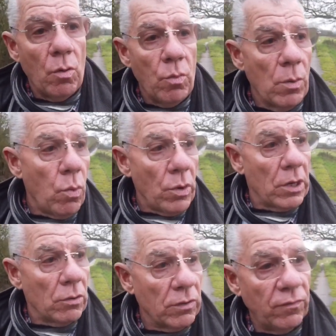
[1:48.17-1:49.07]
we're walking
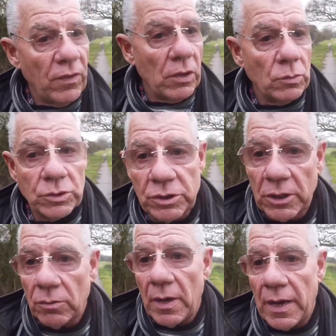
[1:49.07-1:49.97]
along the field
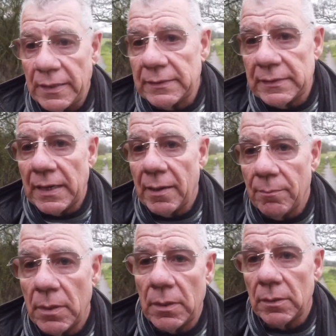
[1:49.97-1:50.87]
still, and um,